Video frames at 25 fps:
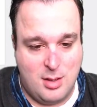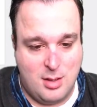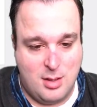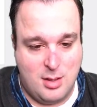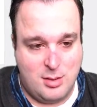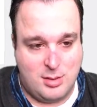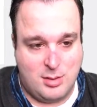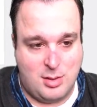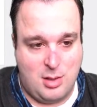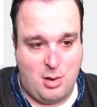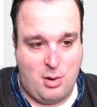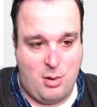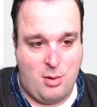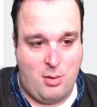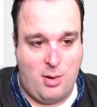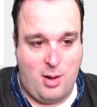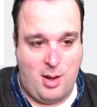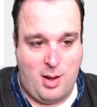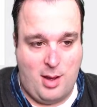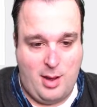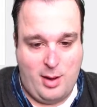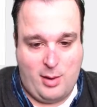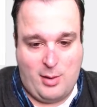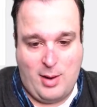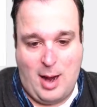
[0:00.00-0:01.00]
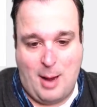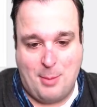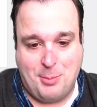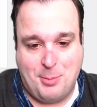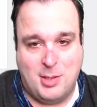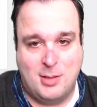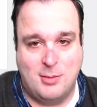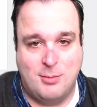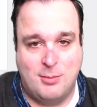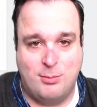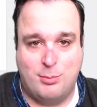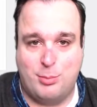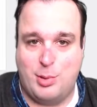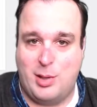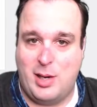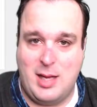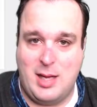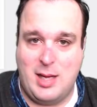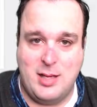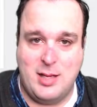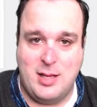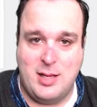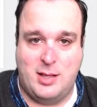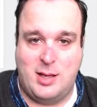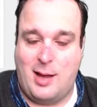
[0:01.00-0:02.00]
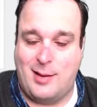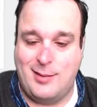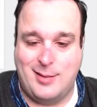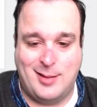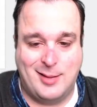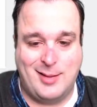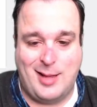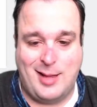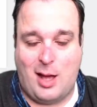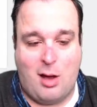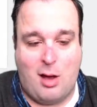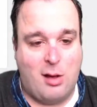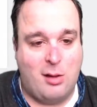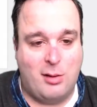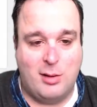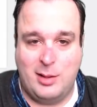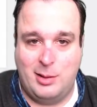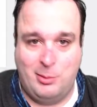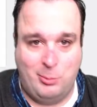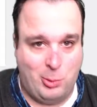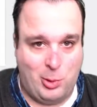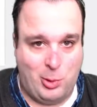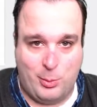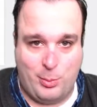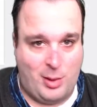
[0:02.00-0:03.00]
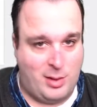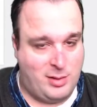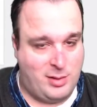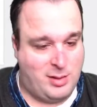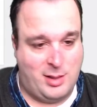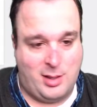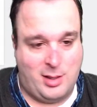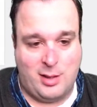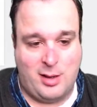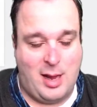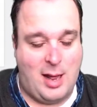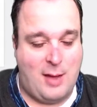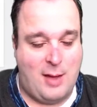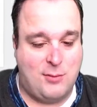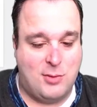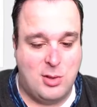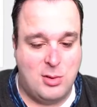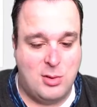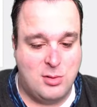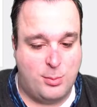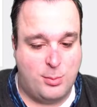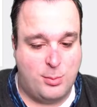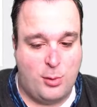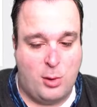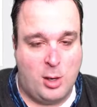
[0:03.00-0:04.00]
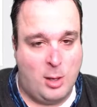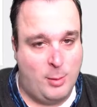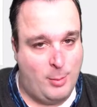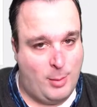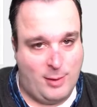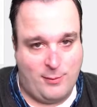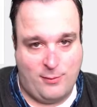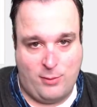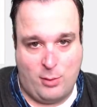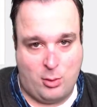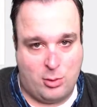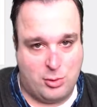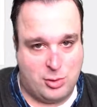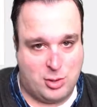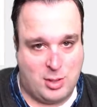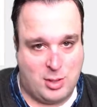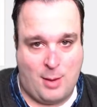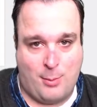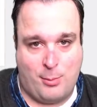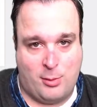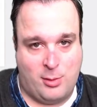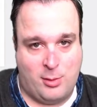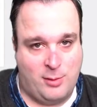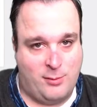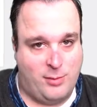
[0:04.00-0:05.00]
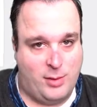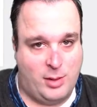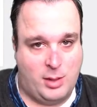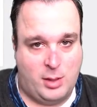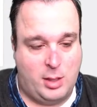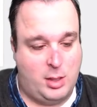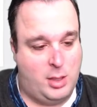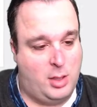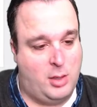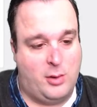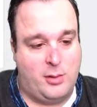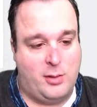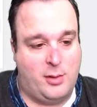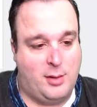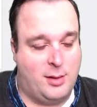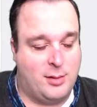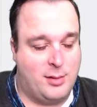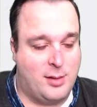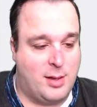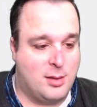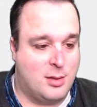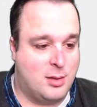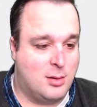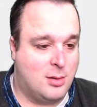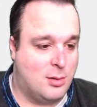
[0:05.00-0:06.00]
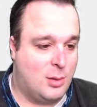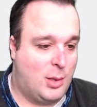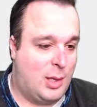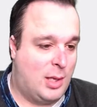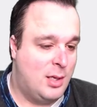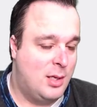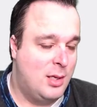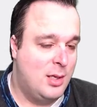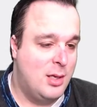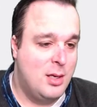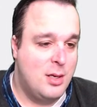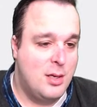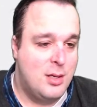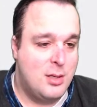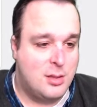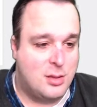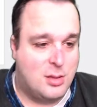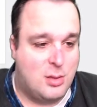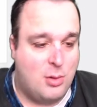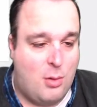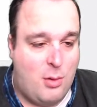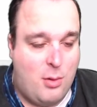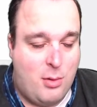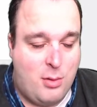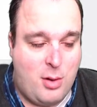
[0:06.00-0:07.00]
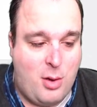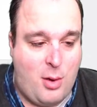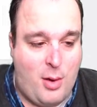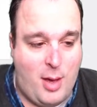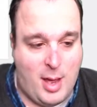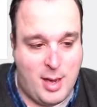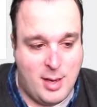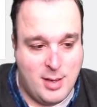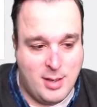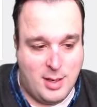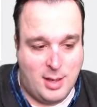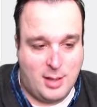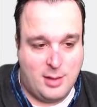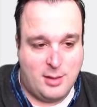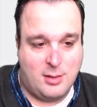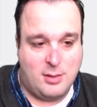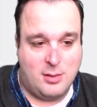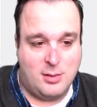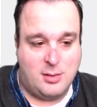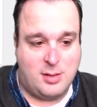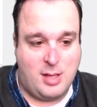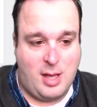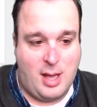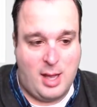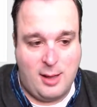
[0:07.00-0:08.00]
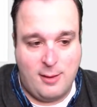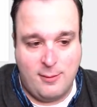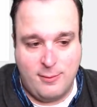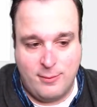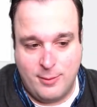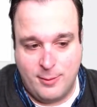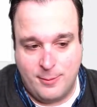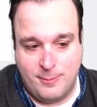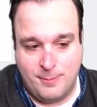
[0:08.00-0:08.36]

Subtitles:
So it cropped. Pretty easy. I did that all in WordPress. I didn't have to use a program like Photoshop or Affinity or anything like that to do that. So go ahead and hit save.